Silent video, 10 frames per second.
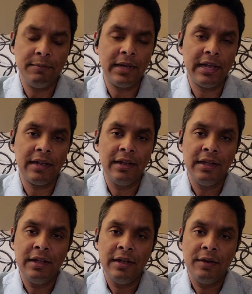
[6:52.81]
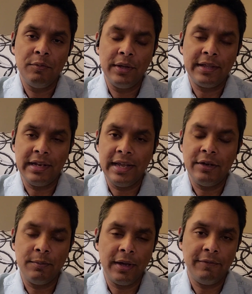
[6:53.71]
email with a
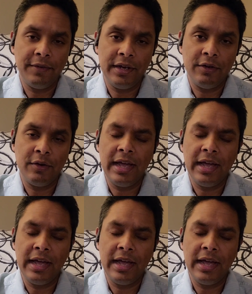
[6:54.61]
link to my video.